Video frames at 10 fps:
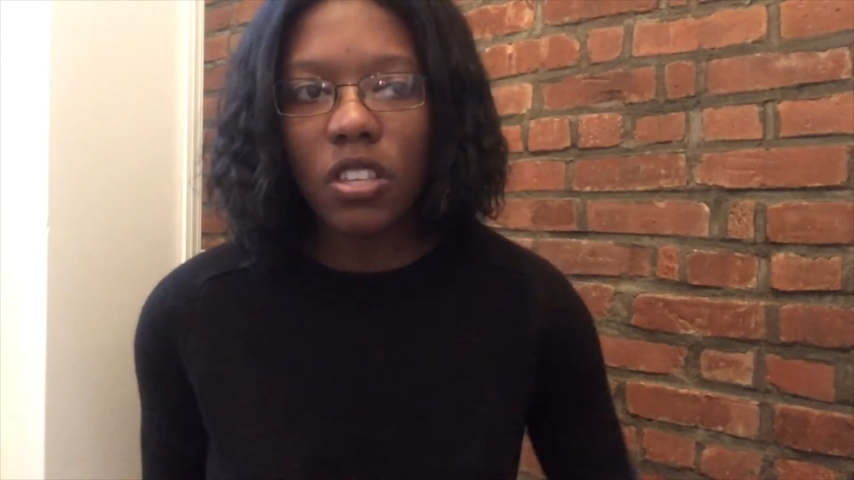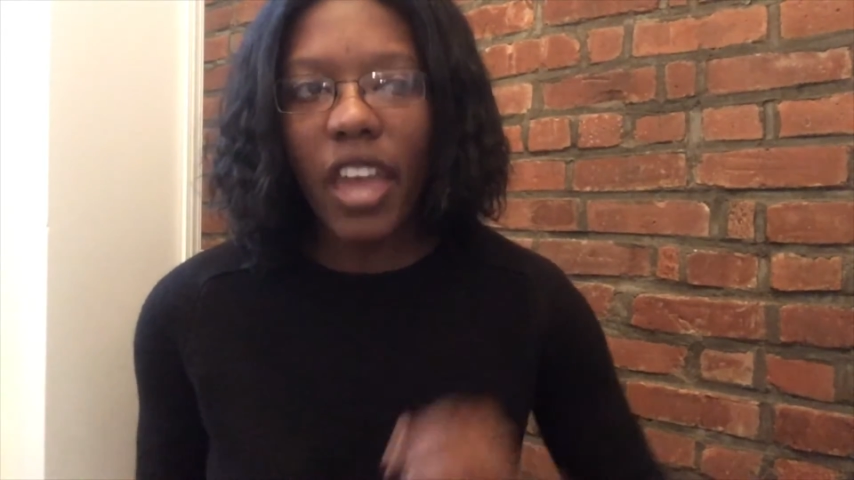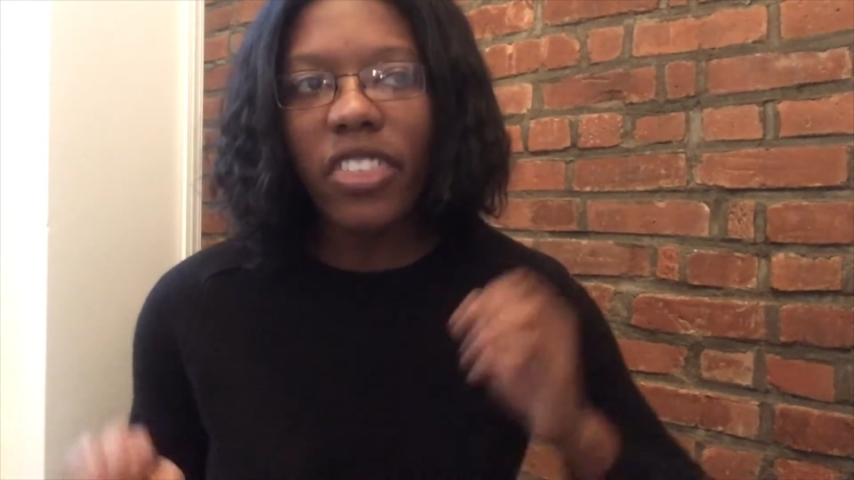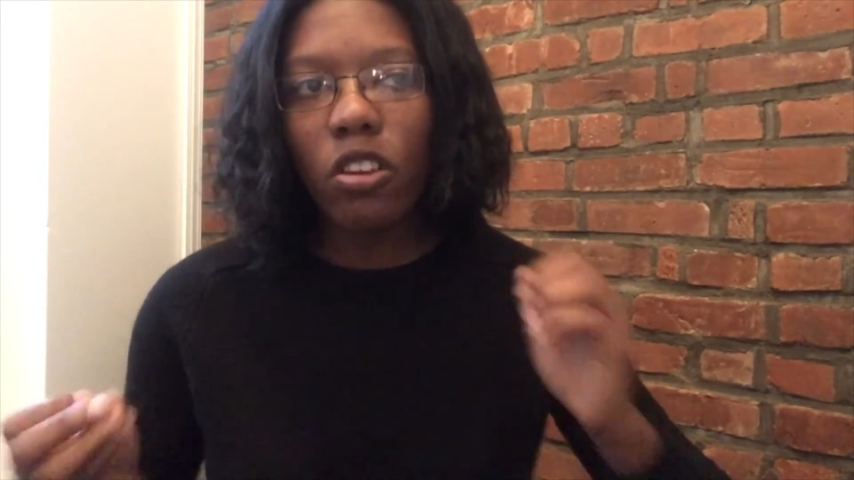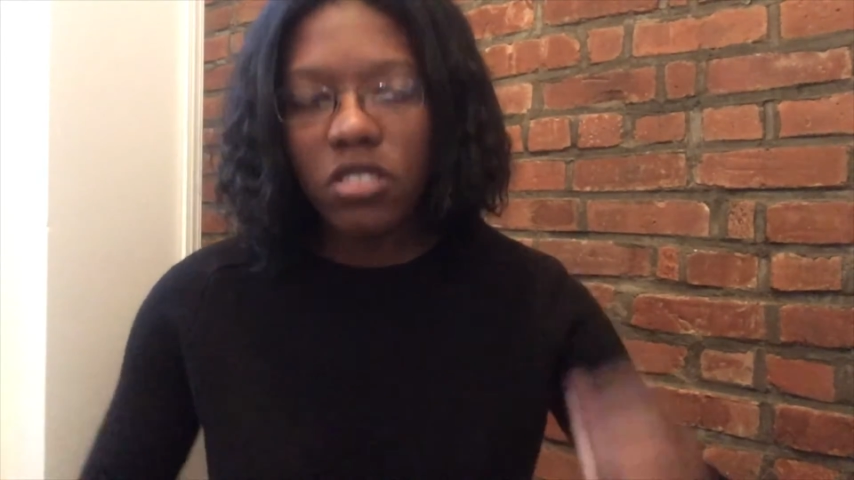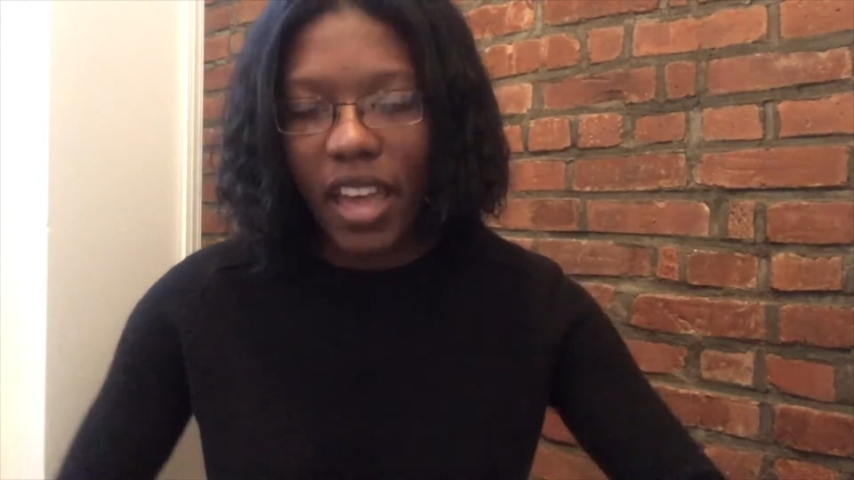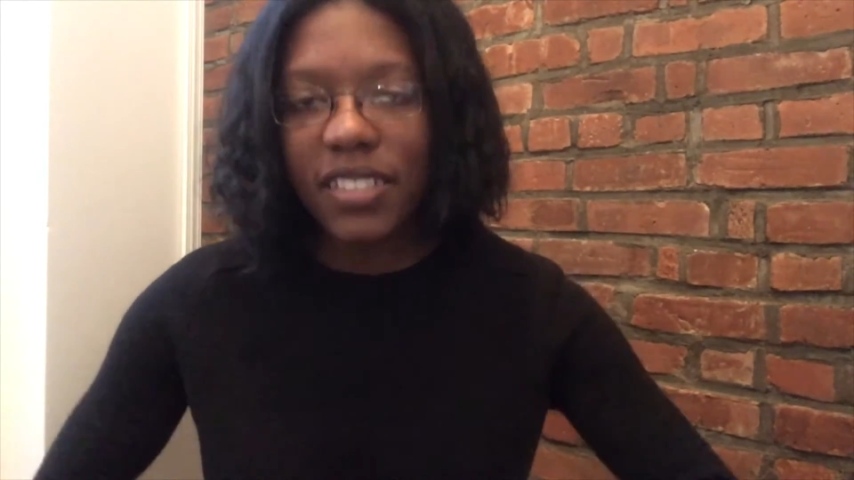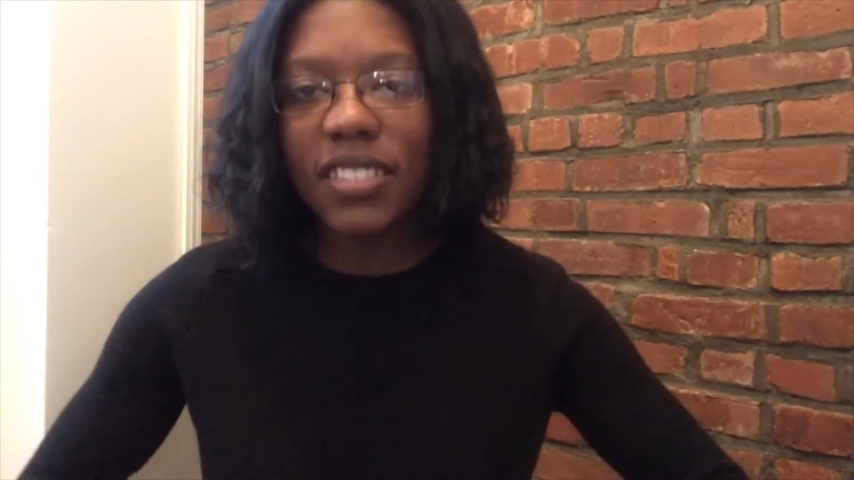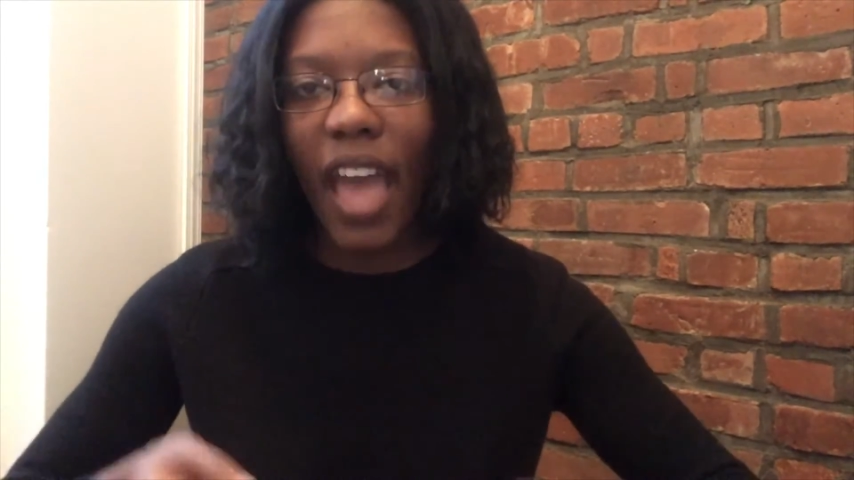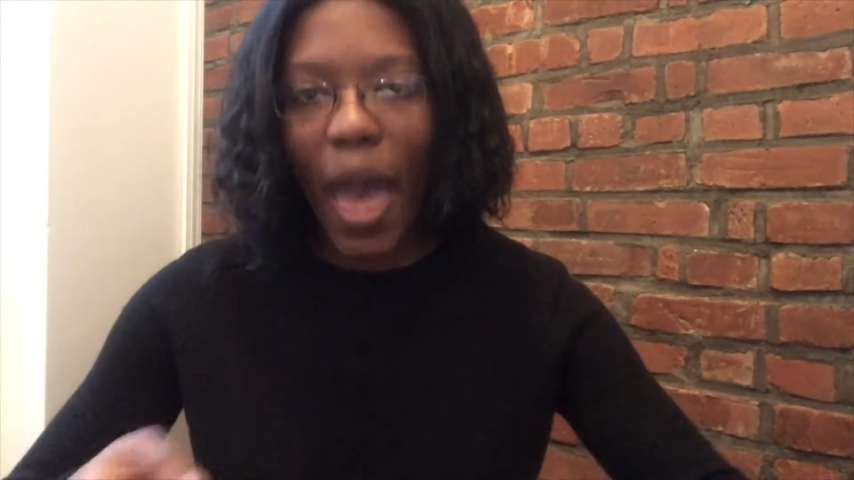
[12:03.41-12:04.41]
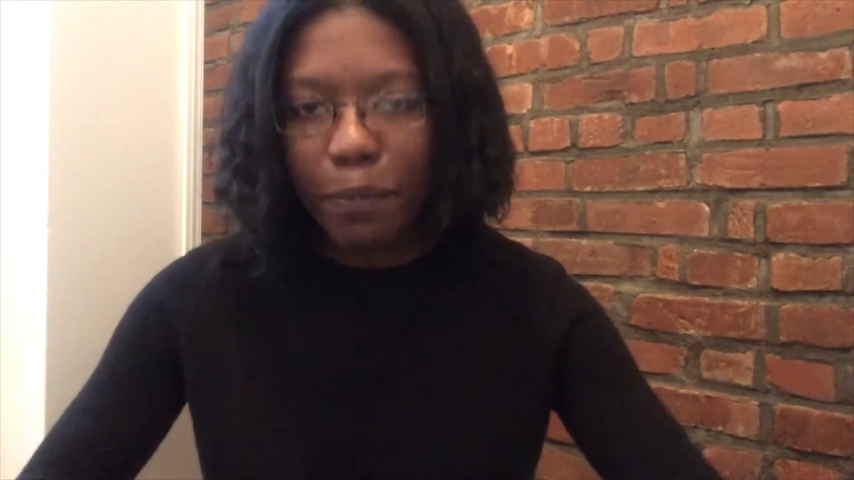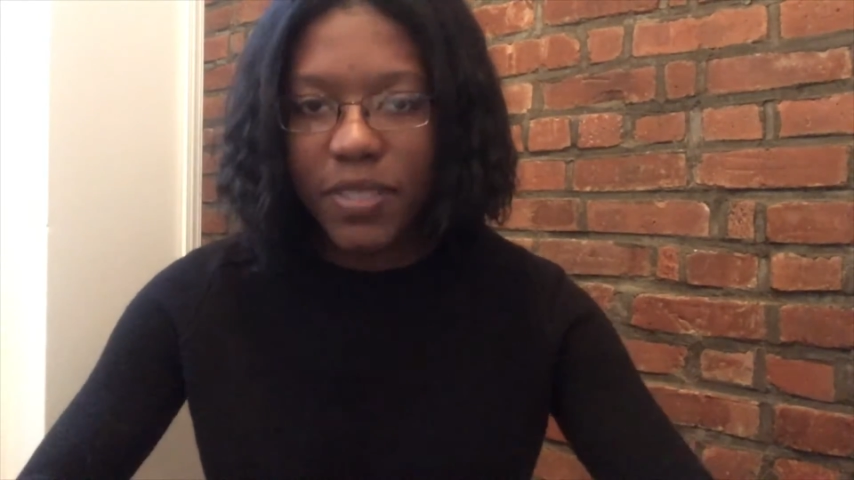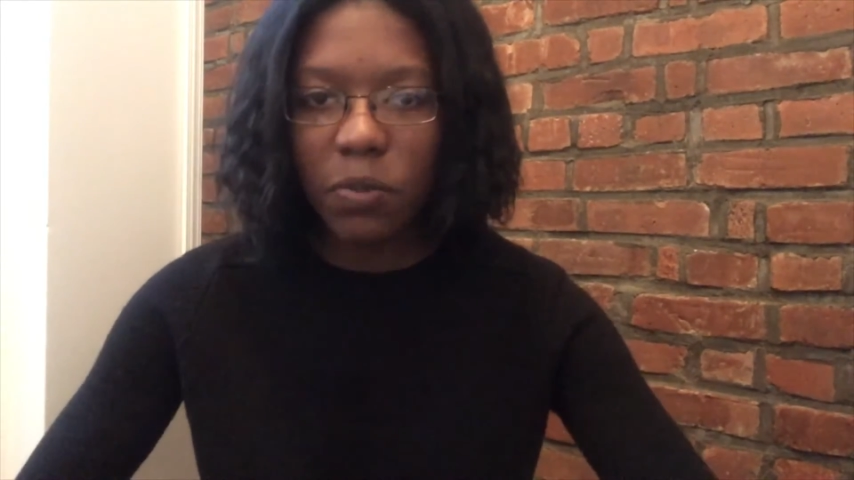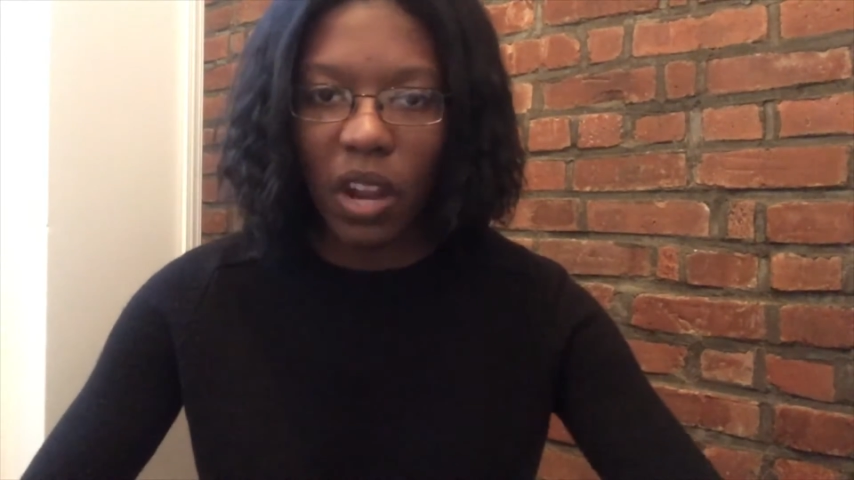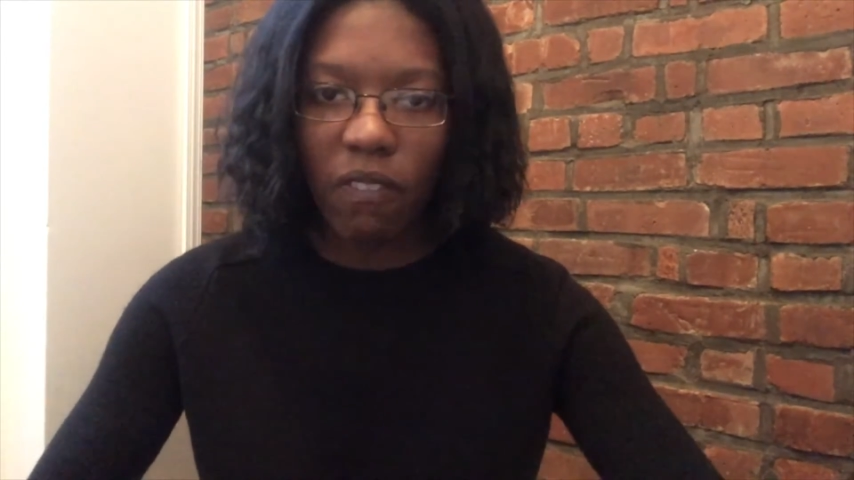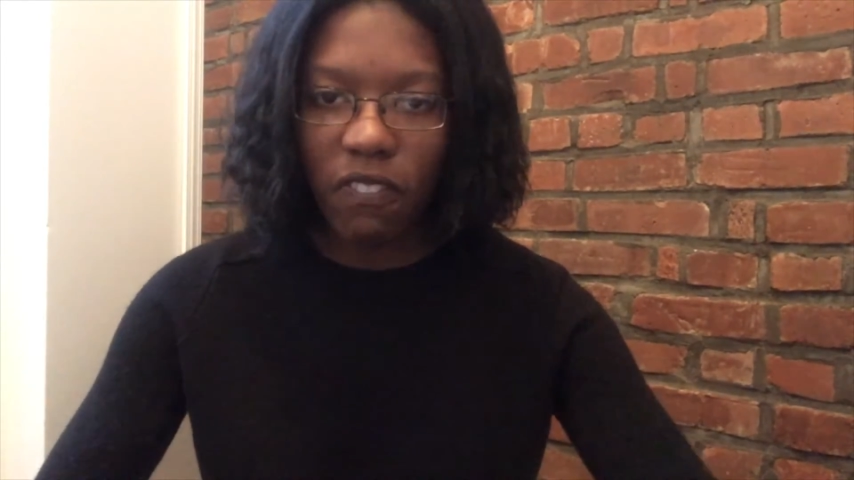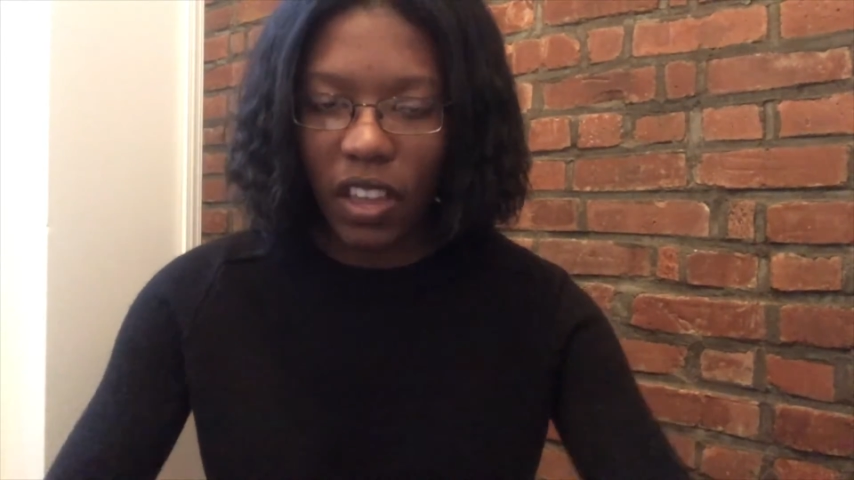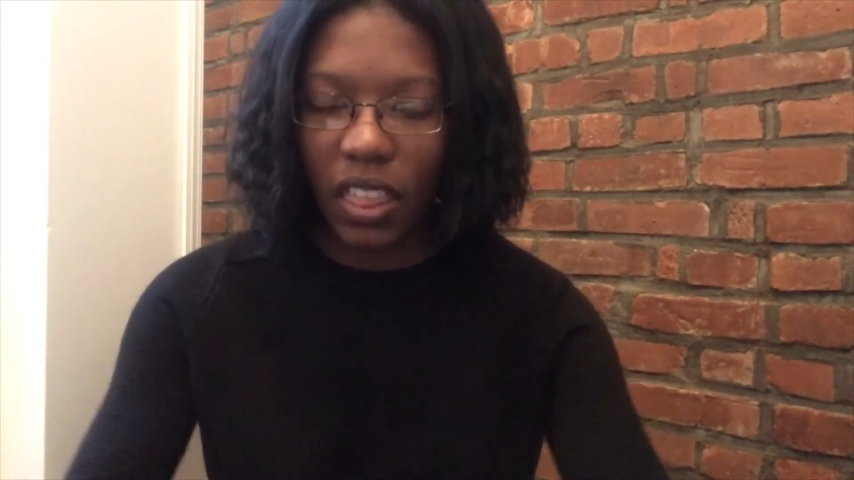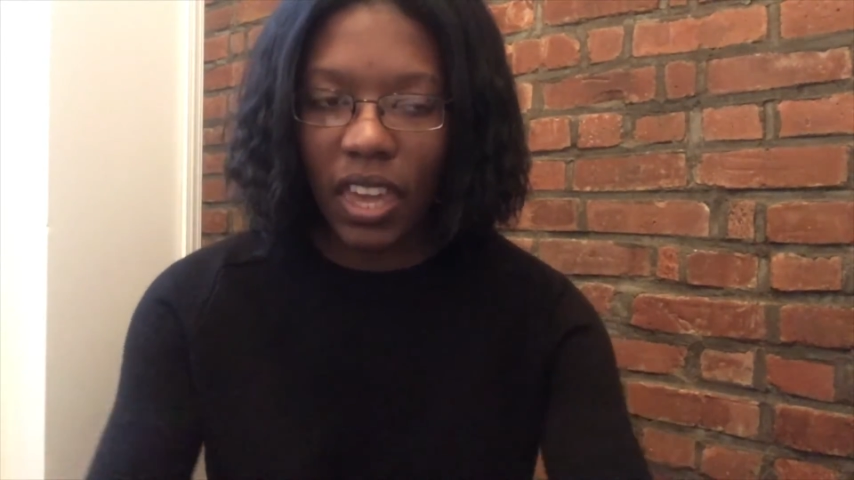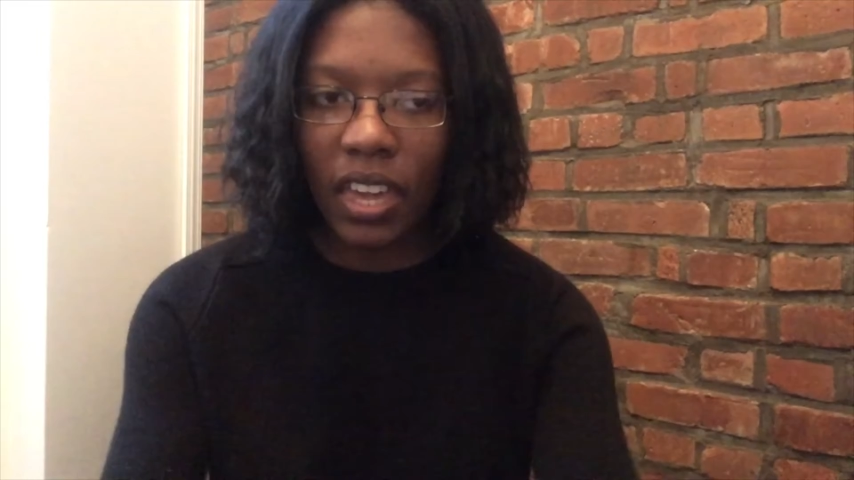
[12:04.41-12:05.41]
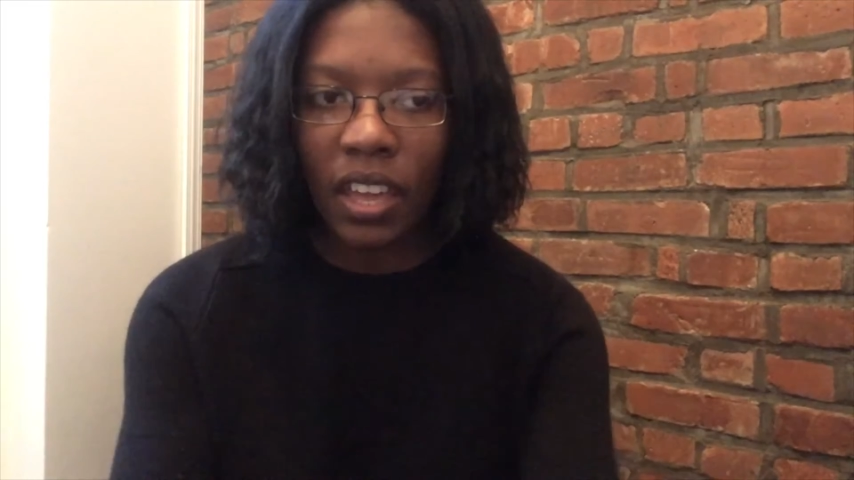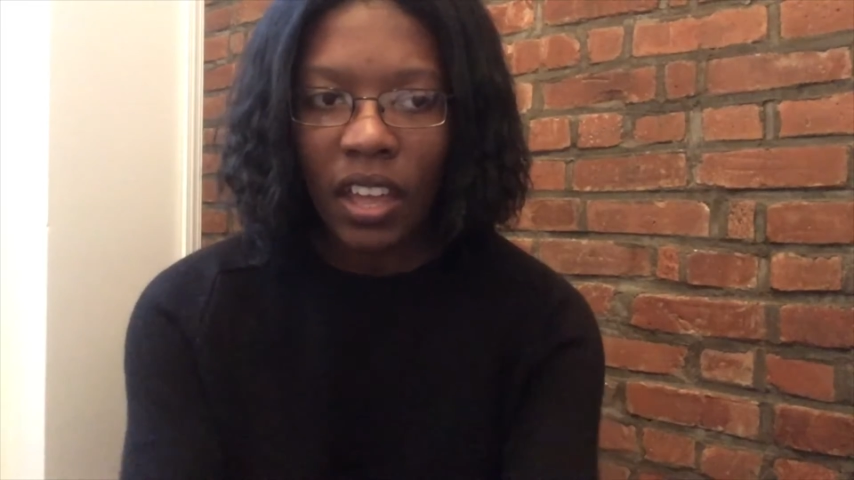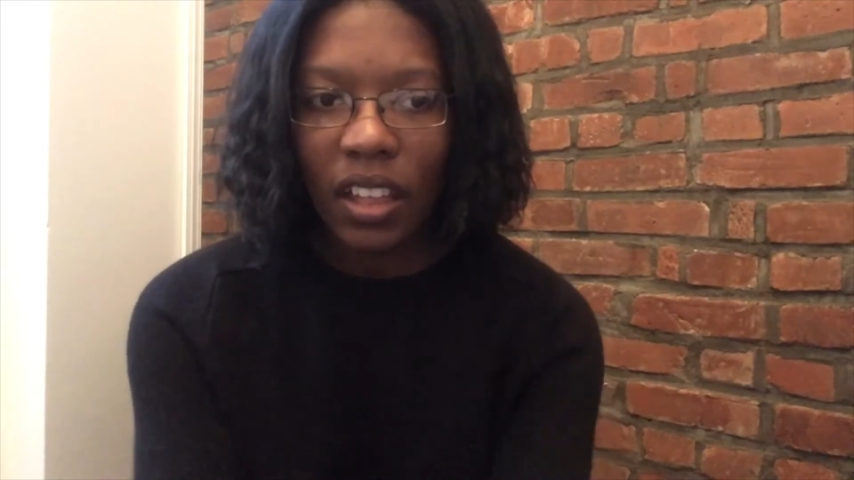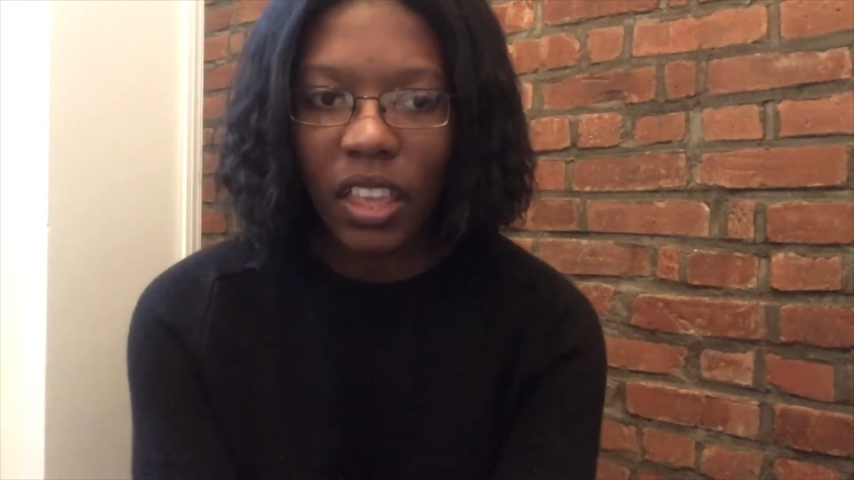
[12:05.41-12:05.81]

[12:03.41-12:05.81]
take those next steps when I'm feeling